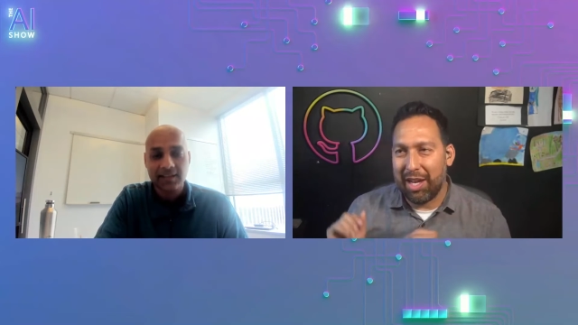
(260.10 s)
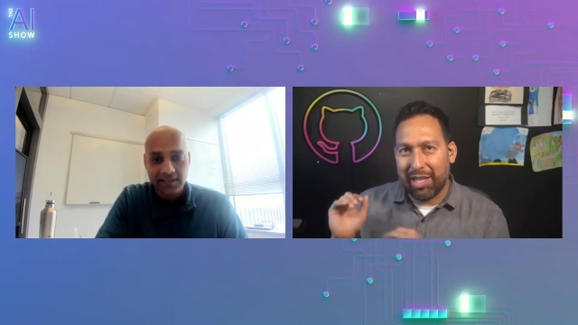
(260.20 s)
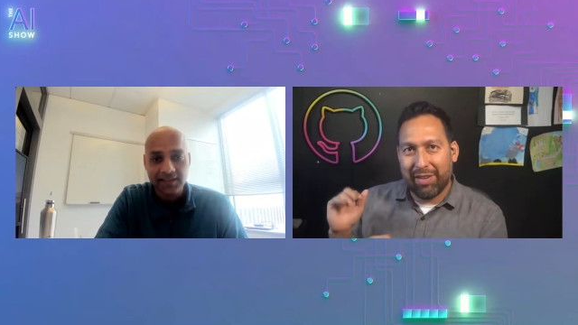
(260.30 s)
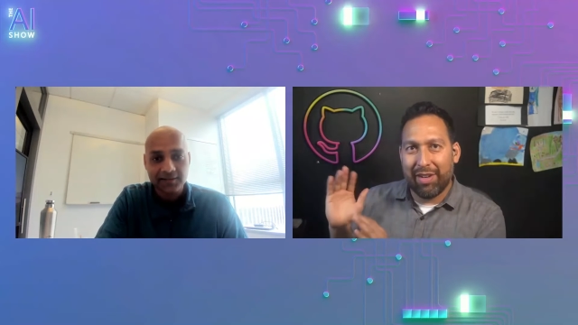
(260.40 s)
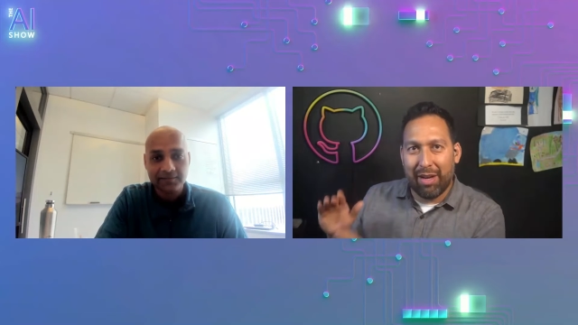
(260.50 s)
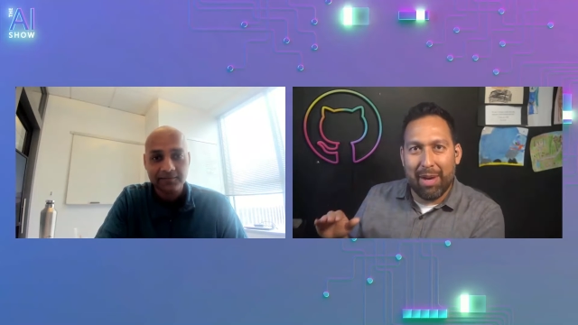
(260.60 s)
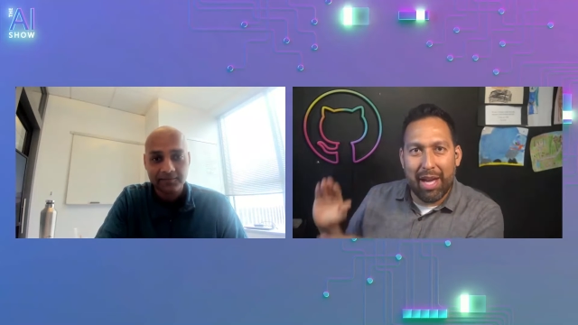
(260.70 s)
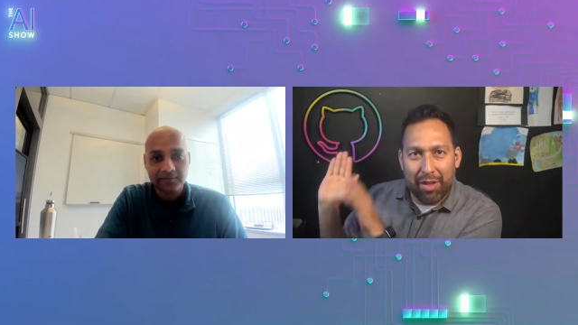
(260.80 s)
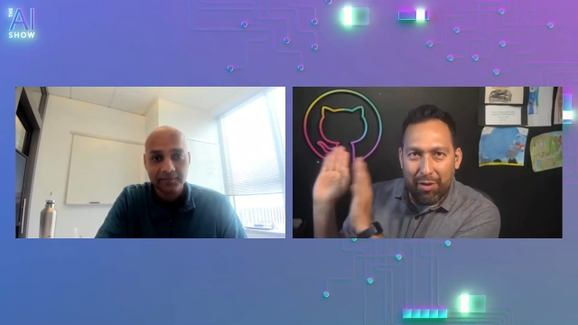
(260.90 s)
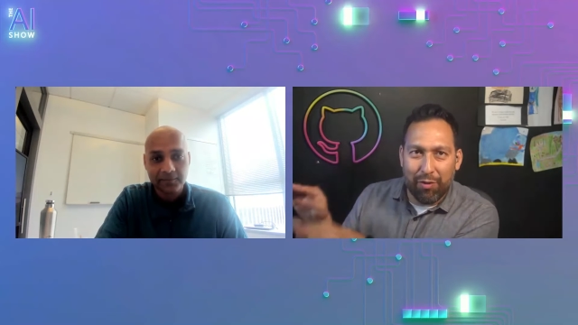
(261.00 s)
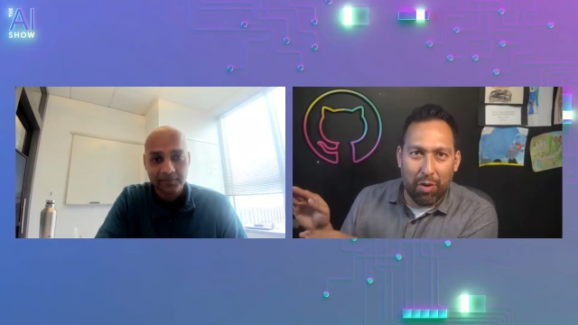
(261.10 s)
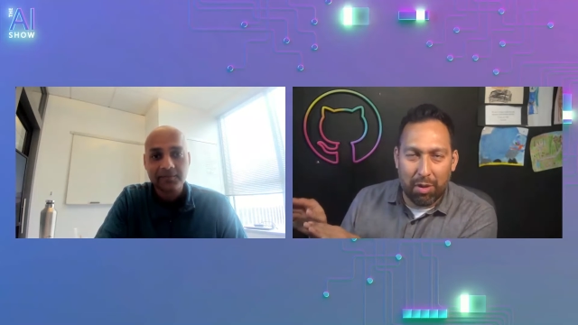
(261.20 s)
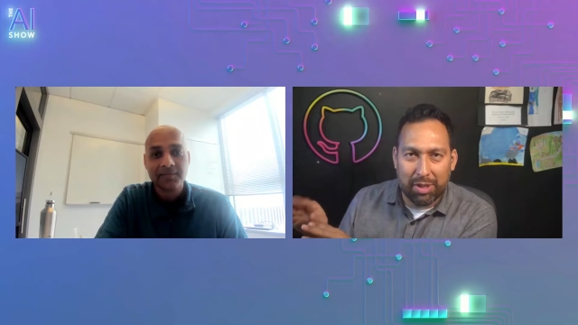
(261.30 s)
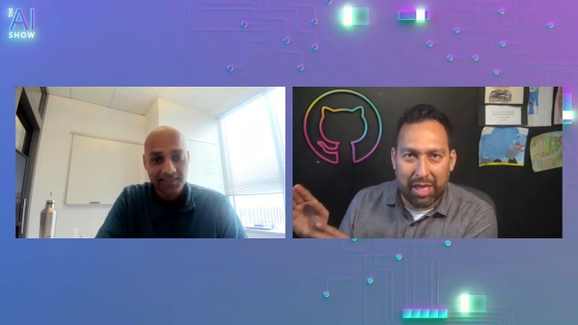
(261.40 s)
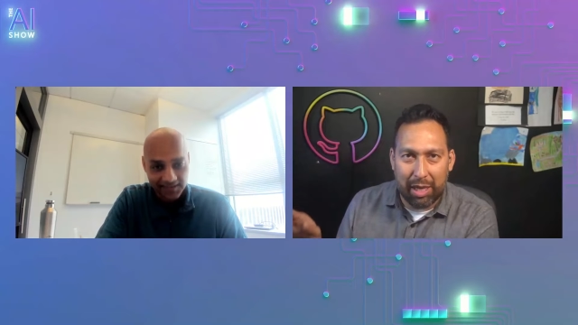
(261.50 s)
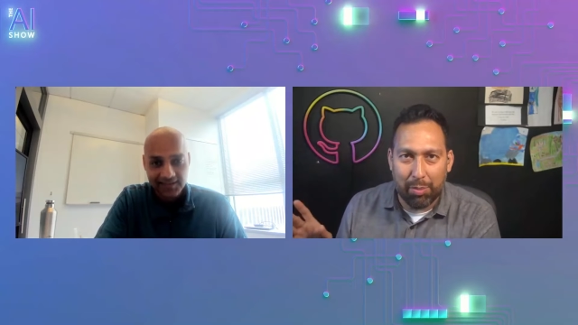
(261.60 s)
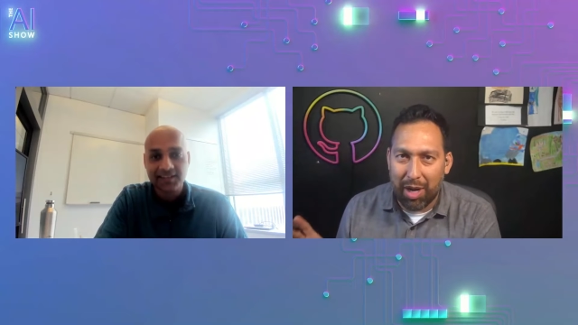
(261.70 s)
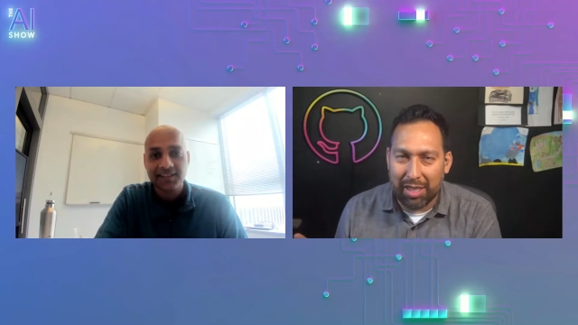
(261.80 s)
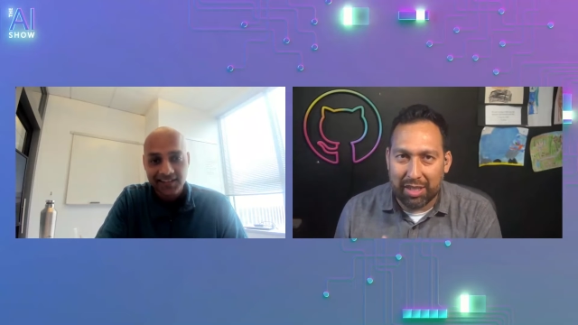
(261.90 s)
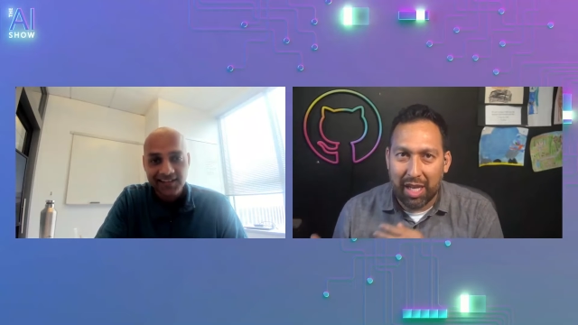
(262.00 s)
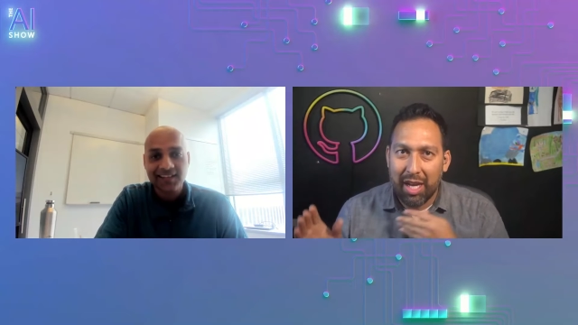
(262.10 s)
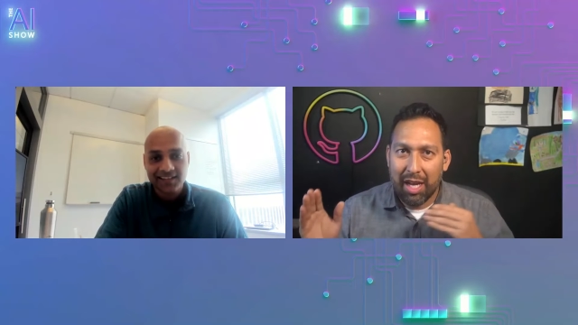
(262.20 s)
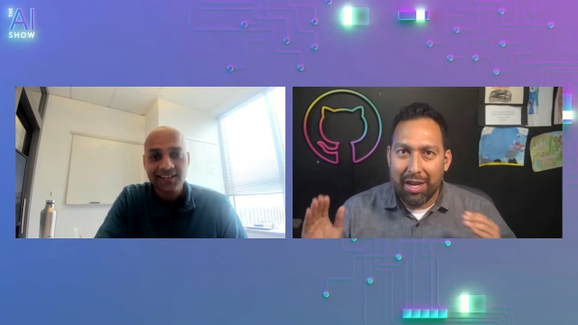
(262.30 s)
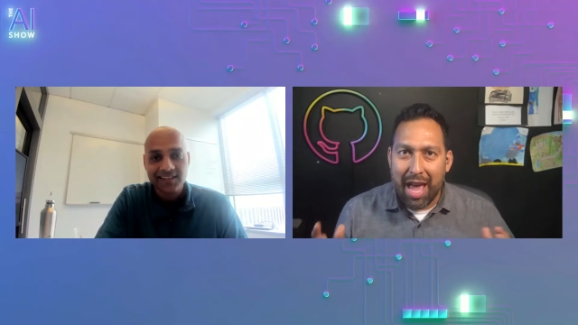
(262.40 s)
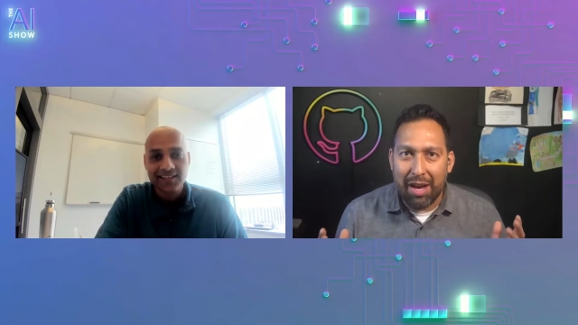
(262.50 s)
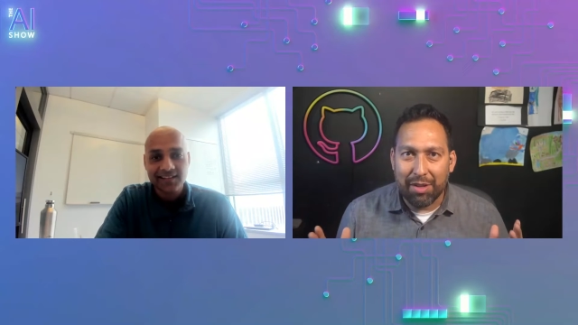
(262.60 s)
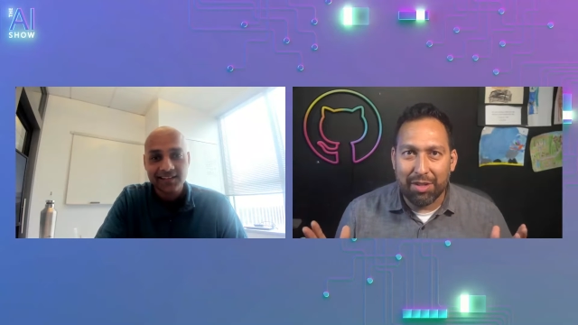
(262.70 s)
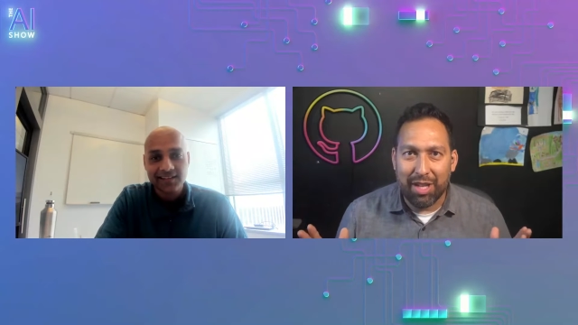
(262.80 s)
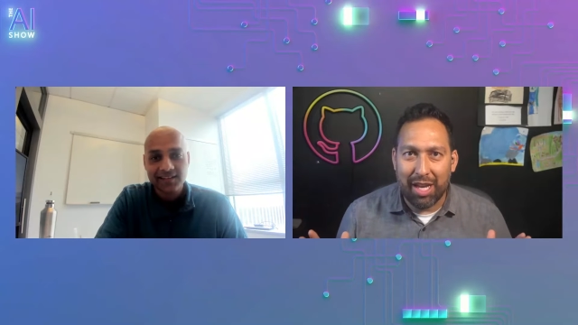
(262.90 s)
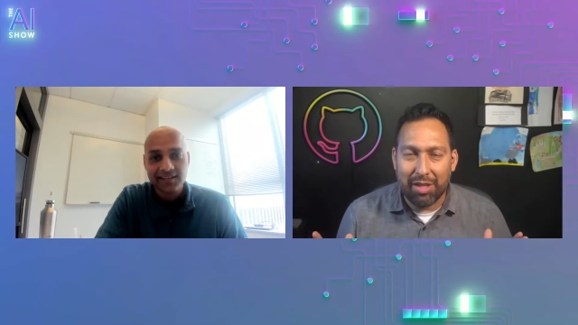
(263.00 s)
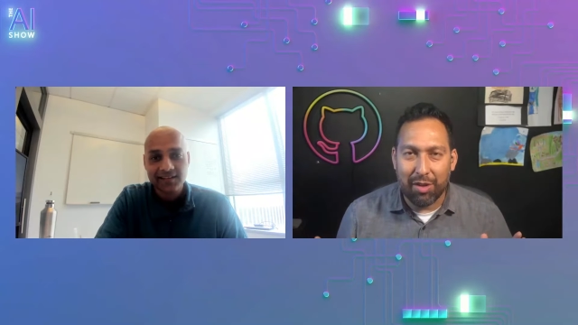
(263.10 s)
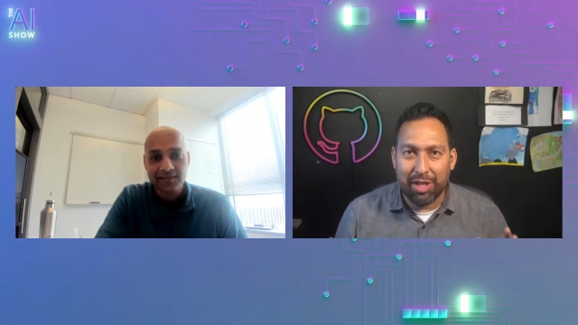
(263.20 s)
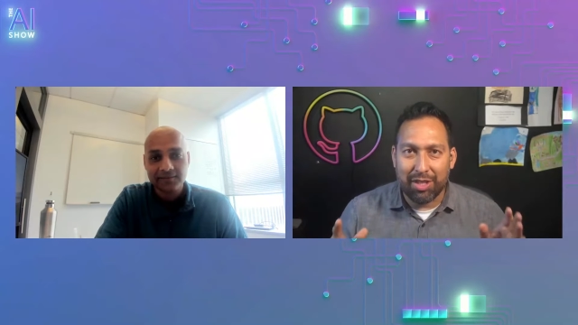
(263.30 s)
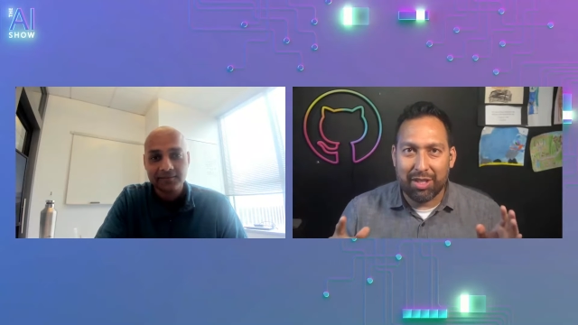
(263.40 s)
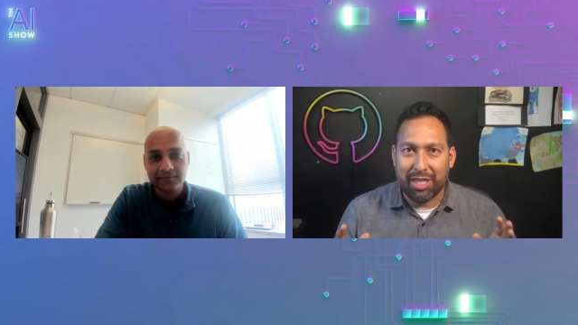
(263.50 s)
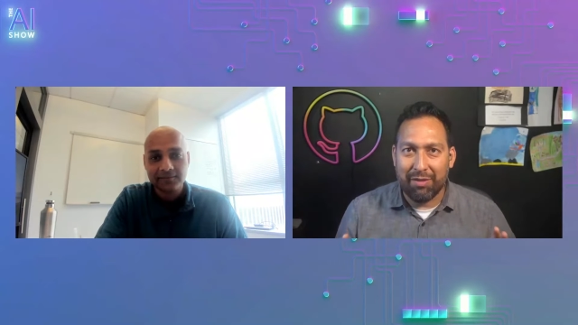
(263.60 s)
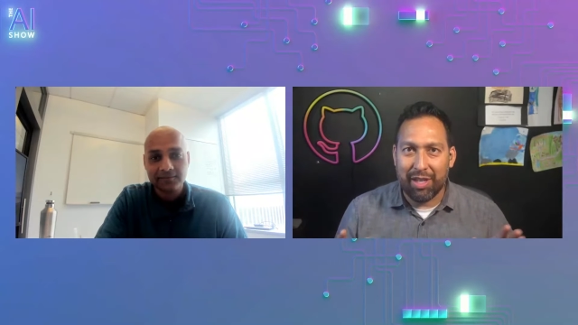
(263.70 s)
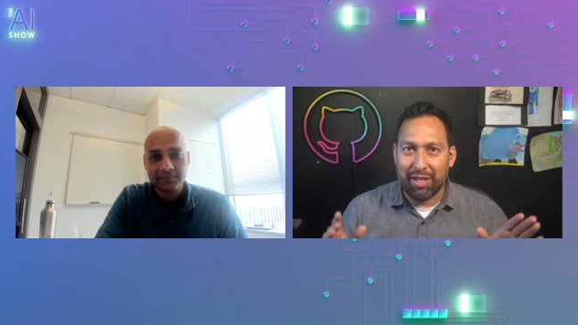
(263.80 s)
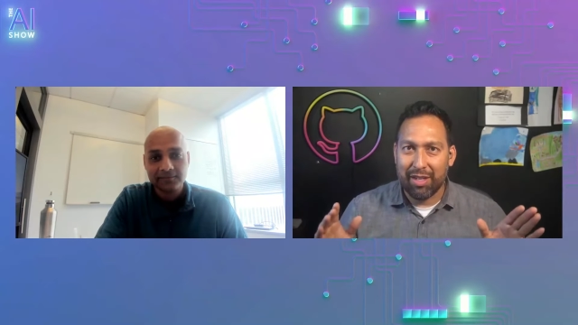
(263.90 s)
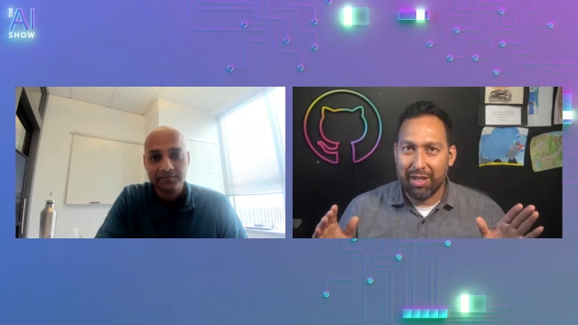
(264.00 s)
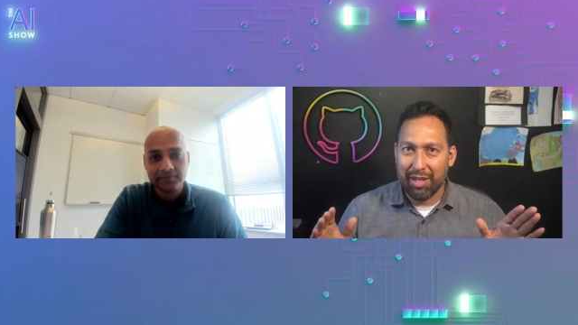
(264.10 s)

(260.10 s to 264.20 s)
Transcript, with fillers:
Speaker 1: then I'll give it all my other forms and then it processes. Now you're saying you can just give it